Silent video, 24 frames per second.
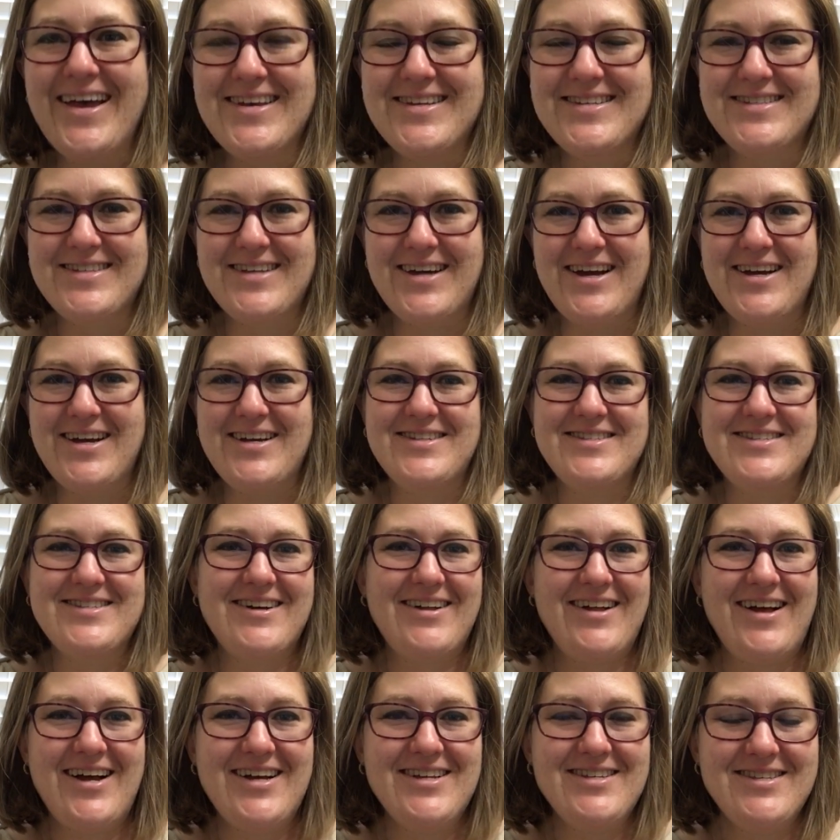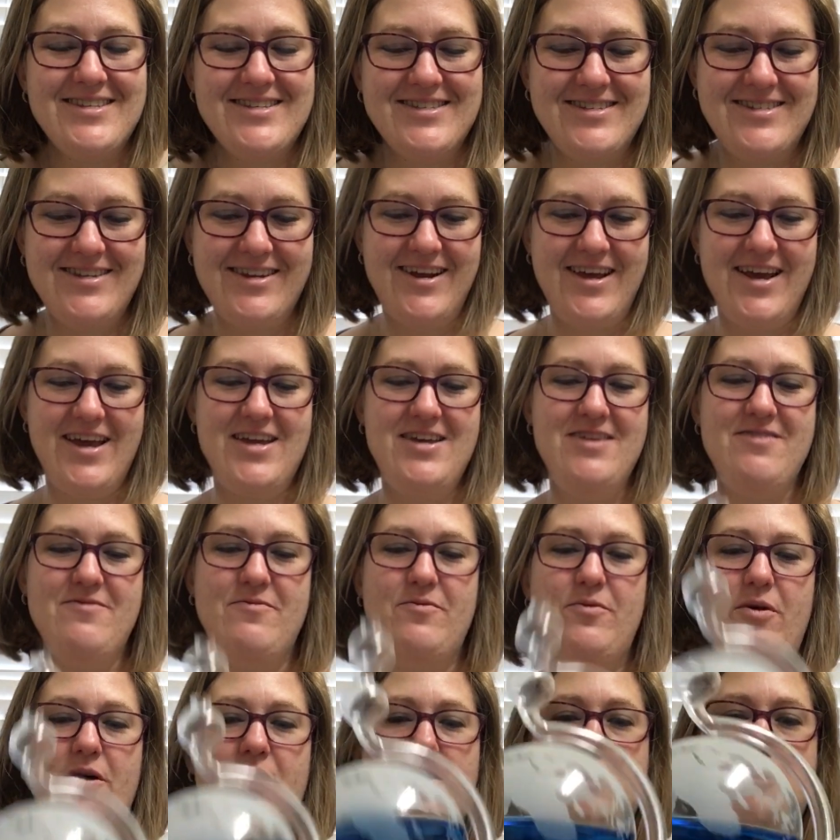science class today.
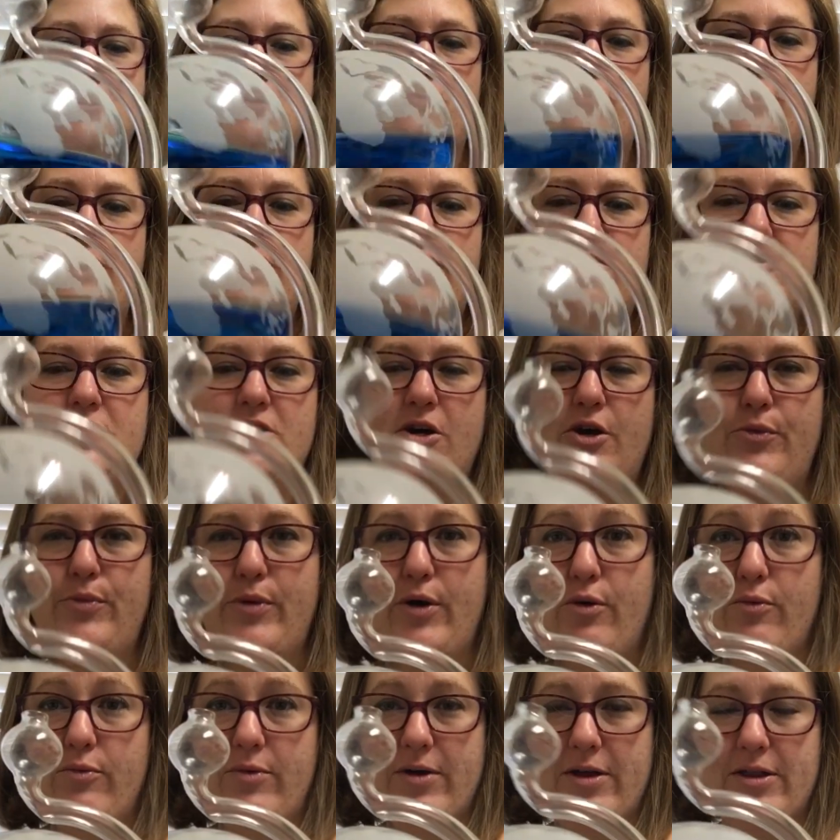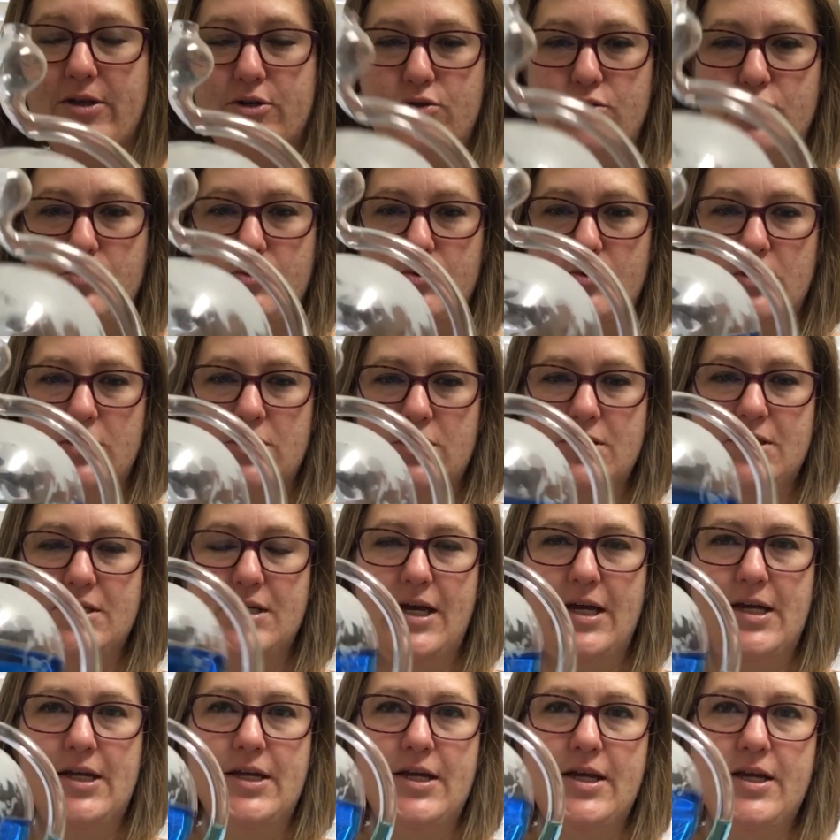We are talking about weather tools,
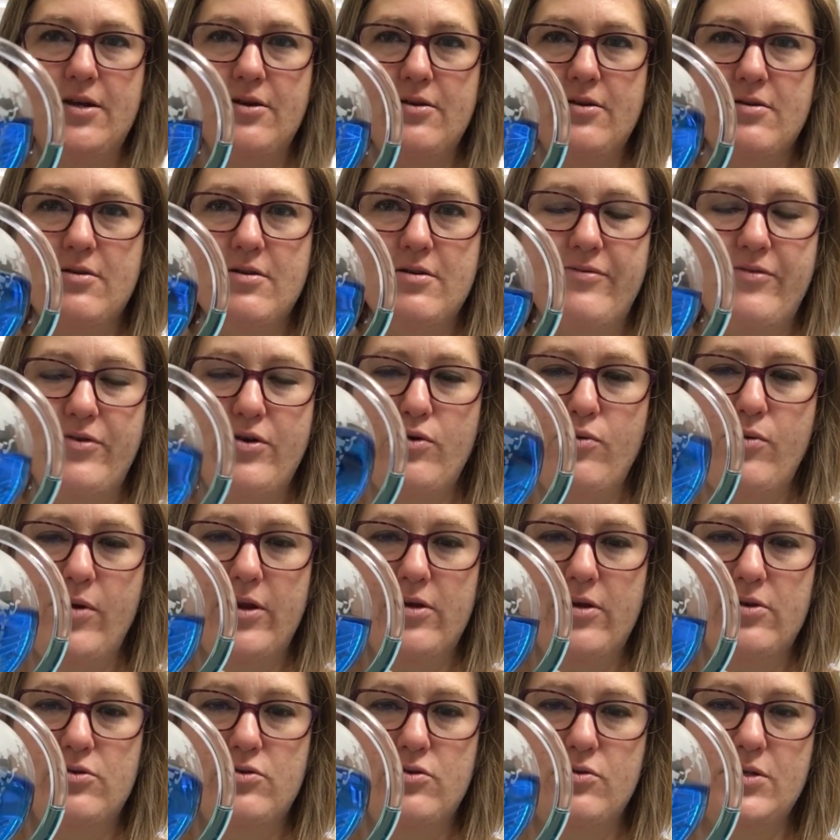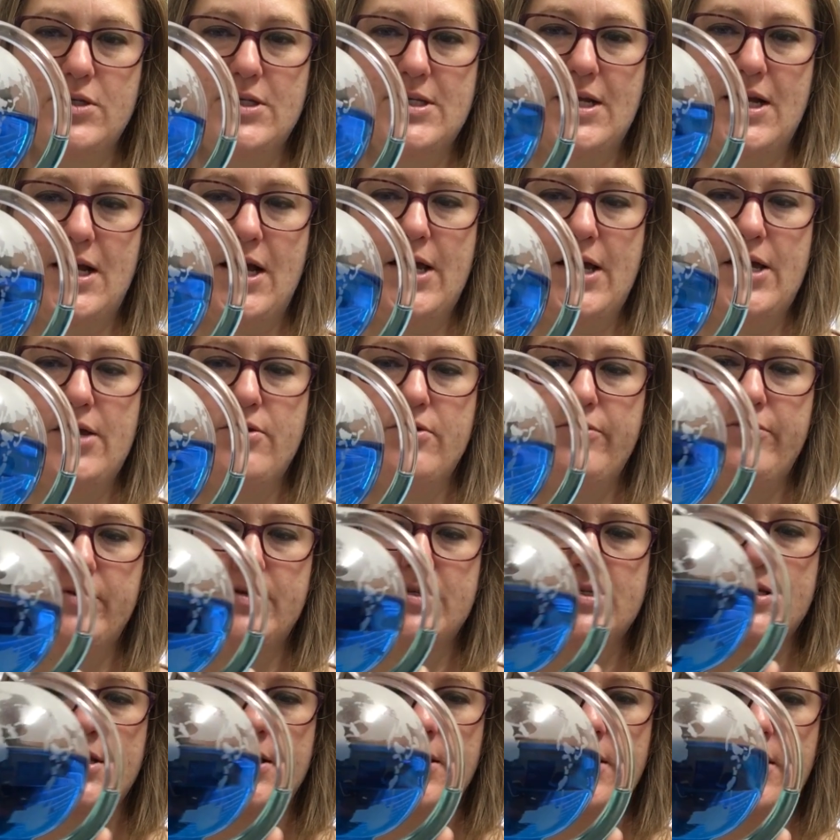and here are a few weather tools that I use.